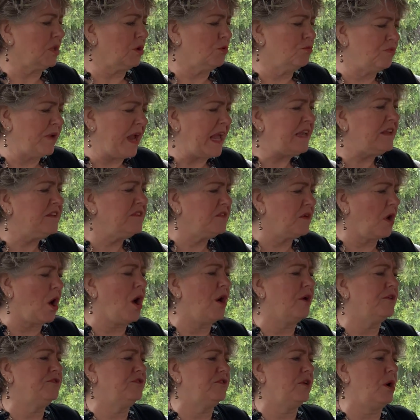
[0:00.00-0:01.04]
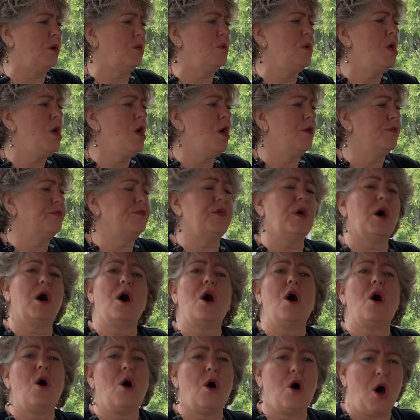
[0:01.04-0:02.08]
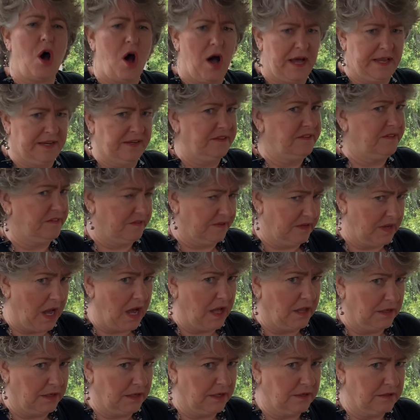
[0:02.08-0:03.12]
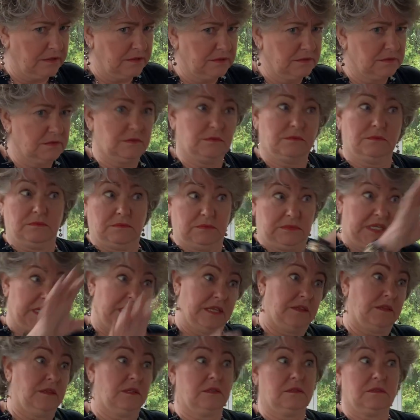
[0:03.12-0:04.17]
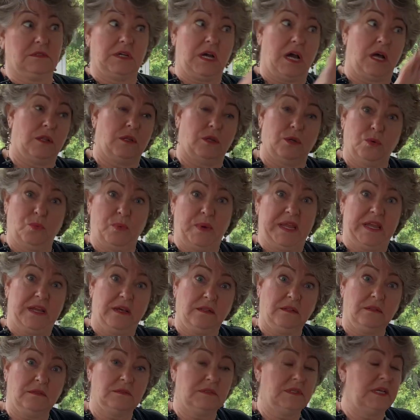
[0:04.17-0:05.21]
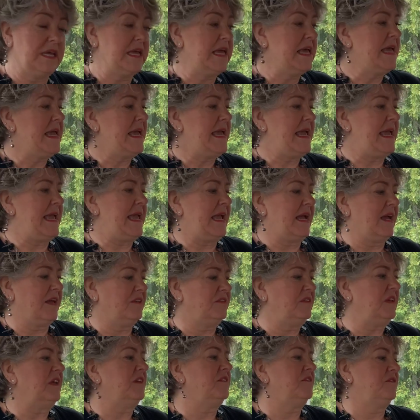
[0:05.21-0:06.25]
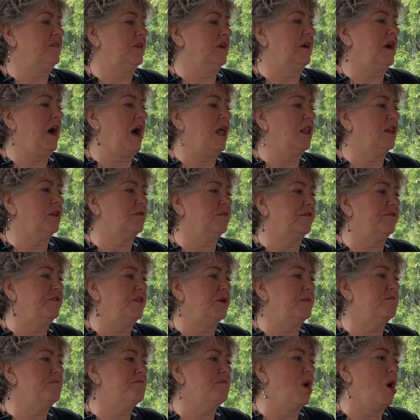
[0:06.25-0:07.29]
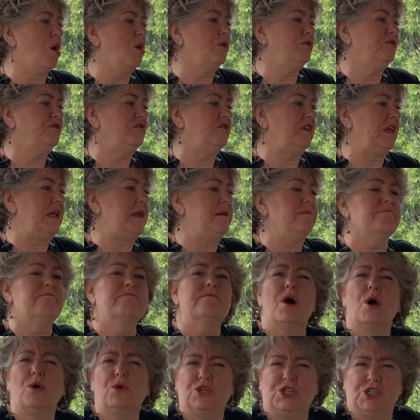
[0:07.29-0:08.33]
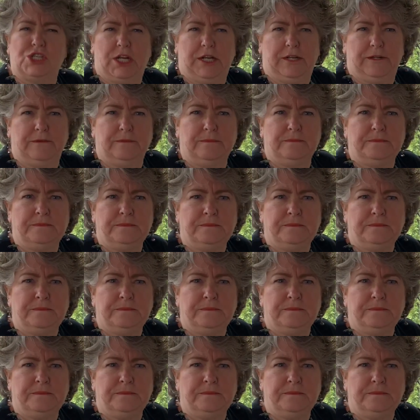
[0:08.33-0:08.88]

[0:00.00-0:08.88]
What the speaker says: Red is also the hottest color in the color wheel, and it's the color of the most emotion.